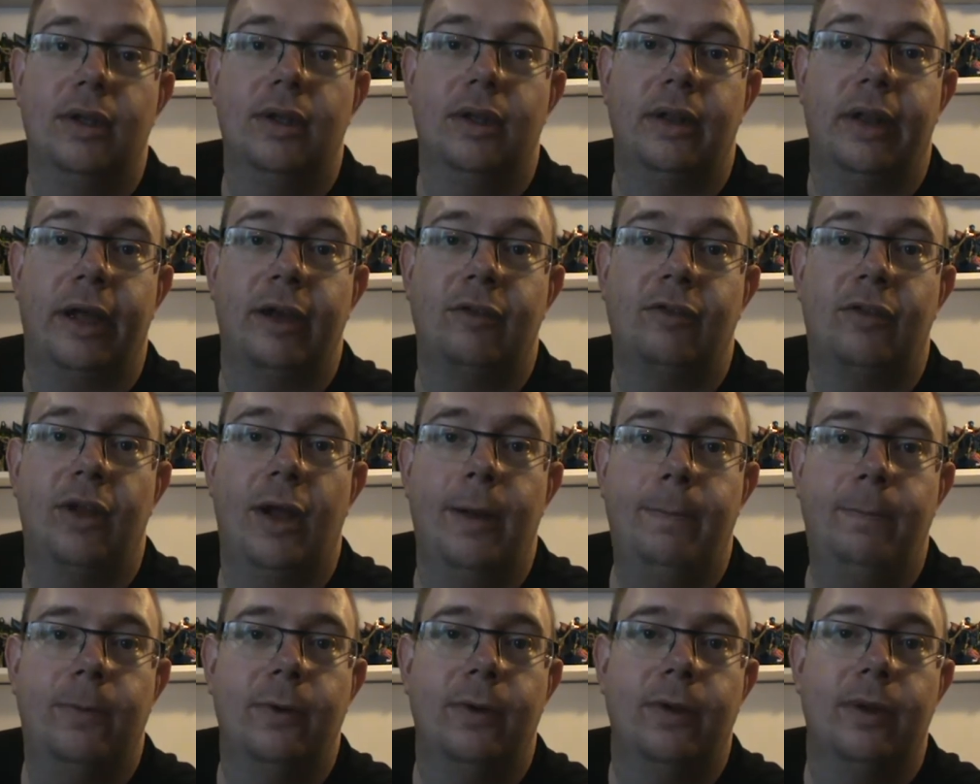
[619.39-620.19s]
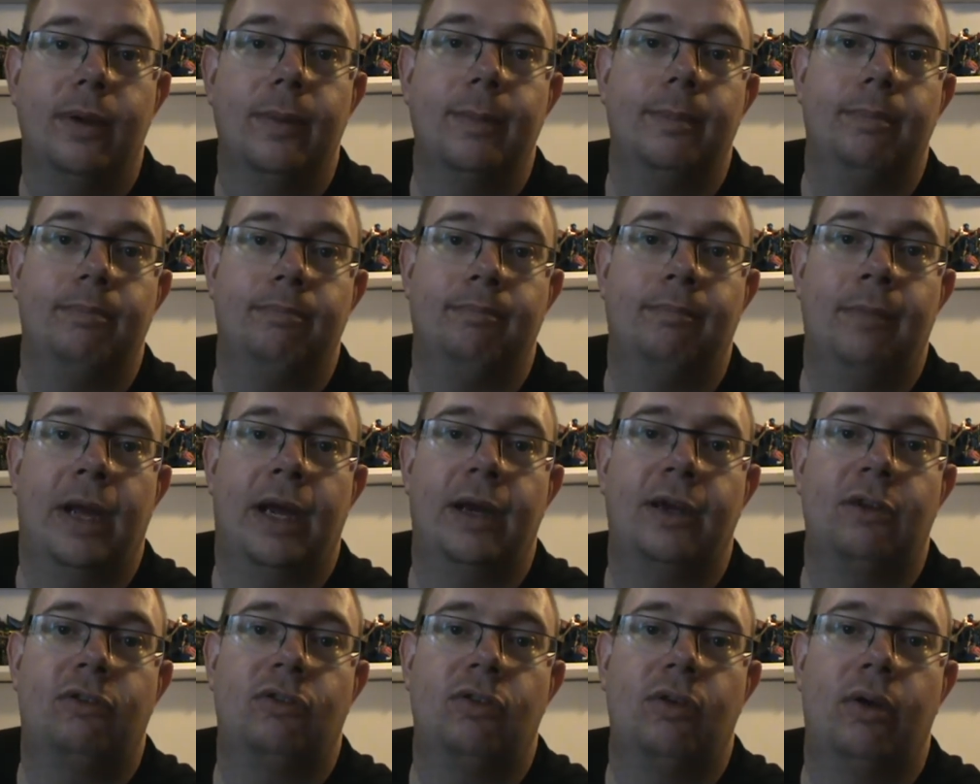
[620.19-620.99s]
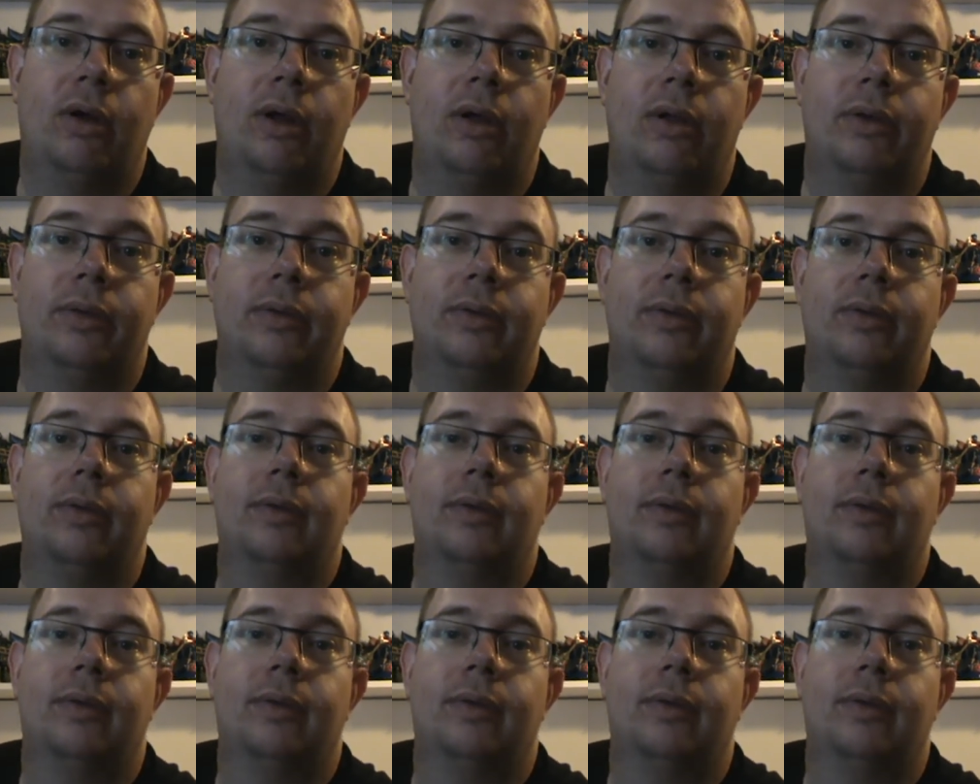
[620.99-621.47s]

Next up, Megatron.